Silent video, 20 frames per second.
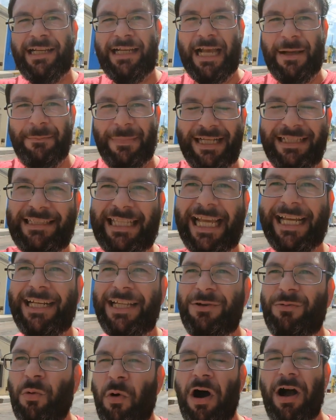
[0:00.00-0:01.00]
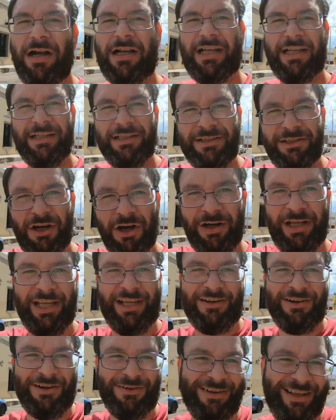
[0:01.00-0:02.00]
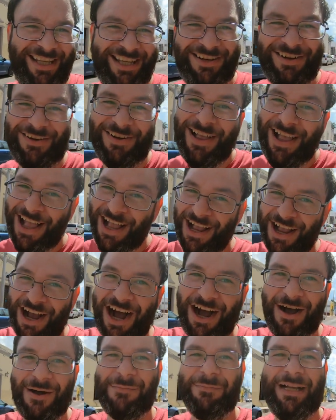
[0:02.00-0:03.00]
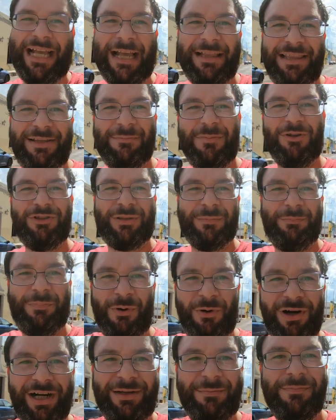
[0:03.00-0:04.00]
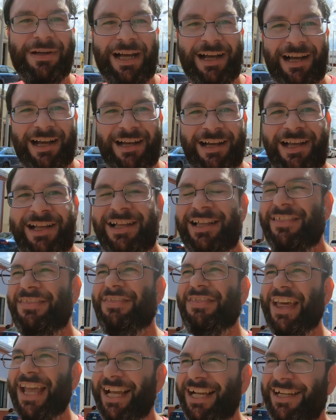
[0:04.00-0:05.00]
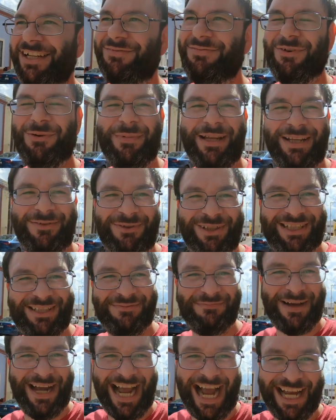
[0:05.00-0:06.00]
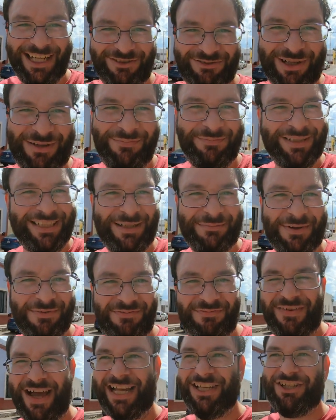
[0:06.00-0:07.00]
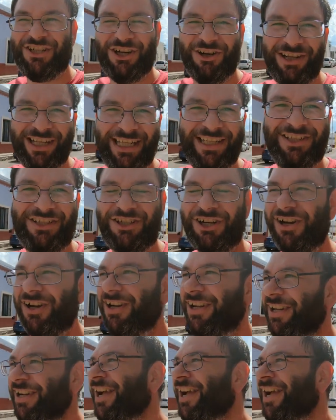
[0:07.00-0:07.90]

get my daily walk, go, you know, you know, um, get the most important uh, thing for me, which is my ice cream, because I'm a fat, chunky chunk.